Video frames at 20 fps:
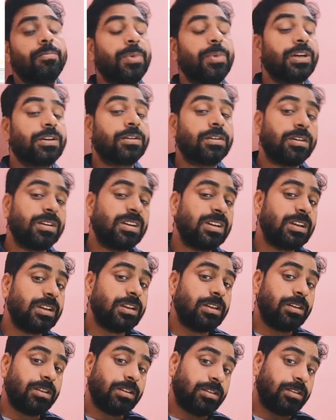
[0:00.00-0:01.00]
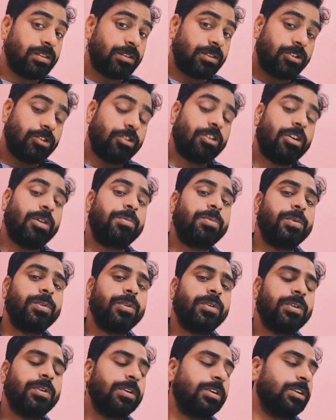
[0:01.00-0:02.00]
but in drop
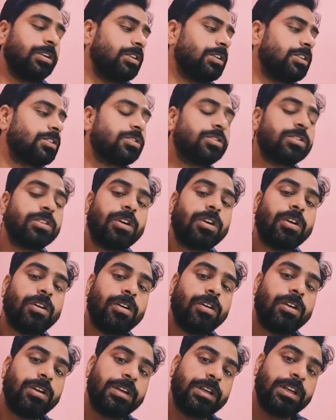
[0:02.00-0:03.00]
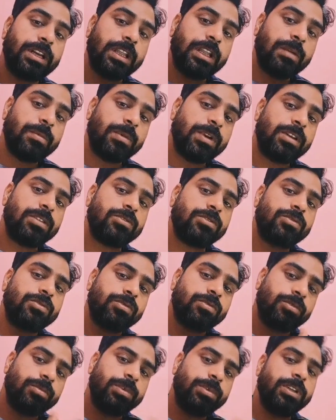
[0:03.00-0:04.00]
it's all
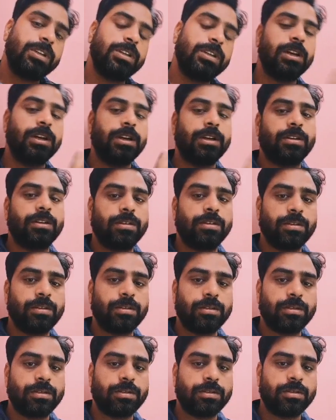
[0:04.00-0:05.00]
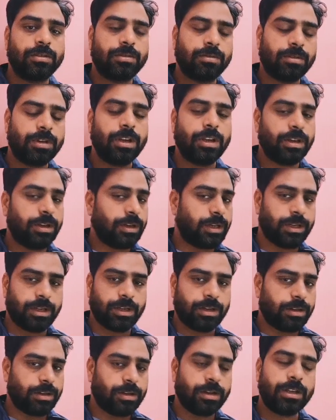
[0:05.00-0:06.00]
tables should be deleted. Okay,
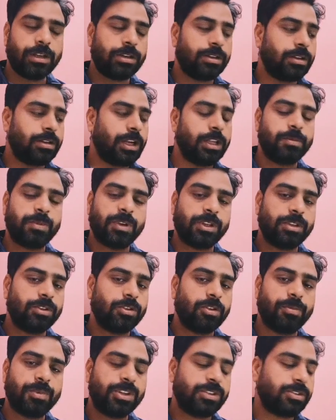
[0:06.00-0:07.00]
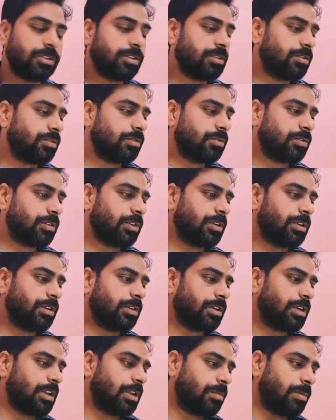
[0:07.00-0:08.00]
correct. As per the
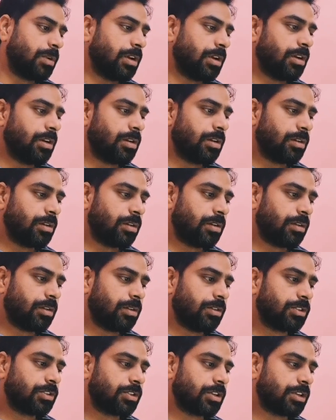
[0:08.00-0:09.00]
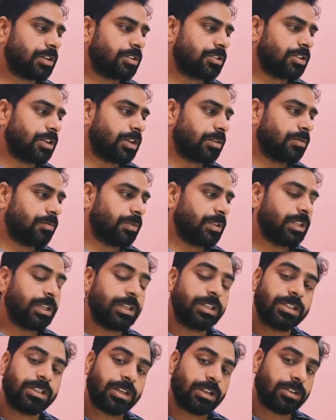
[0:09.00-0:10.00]
operation, table structure
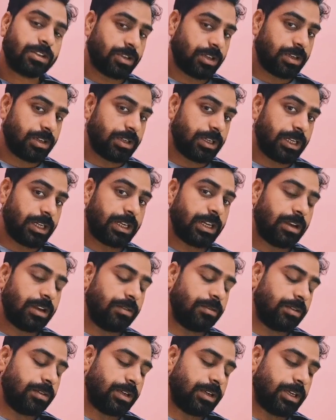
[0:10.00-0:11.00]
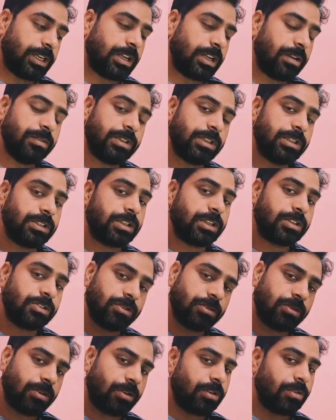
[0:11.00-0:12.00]
with a structure, data with a
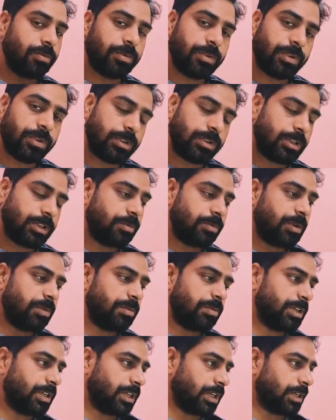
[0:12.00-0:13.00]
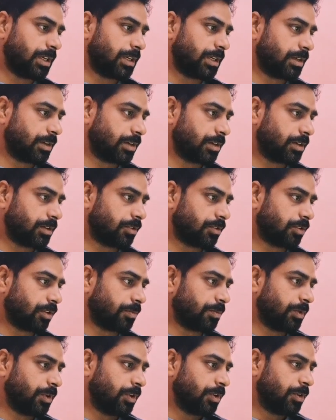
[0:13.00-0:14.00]
structure, all it will be deleted,
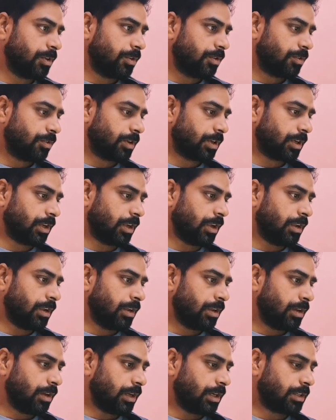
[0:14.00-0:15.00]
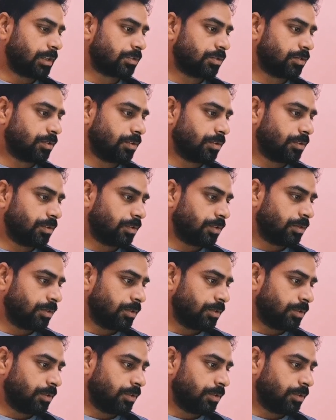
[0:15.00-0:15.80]
drop. Okay, let's go.